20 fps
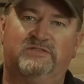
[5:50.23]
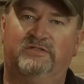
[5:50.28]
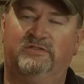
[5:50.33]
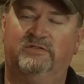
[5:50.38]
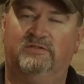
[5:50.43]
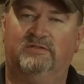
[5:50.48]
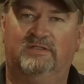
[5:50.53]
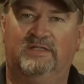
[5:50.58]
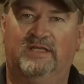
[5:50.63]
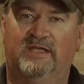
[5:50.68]
a
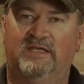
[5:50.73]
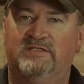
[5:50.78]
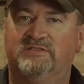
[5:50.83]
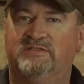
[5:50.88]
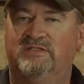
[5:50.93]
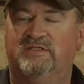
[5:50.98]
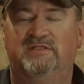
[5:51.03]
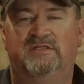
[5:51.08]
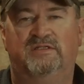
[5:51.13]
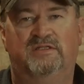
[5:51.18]
little
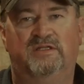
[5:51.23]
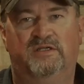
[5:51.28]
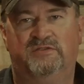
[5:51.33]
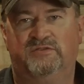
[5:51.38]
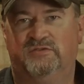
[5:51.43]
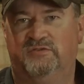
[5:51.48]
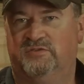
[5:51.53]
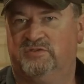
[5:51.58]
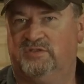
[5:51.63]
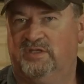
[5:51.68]
lazy, the
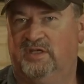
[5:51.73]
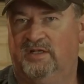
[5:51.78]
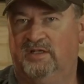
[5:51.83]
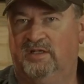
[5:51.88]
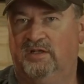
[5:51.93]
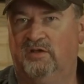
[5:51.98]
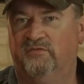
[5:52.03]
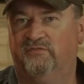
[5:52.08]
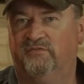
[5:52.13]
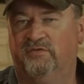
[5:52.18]
ducks are just kind of
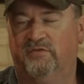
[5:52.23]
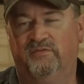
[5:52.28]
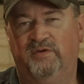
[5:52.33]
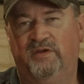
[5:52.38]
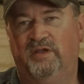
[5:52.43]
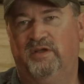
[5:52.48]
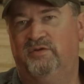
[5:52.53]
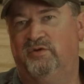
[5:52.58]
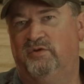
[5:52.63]
loafing around,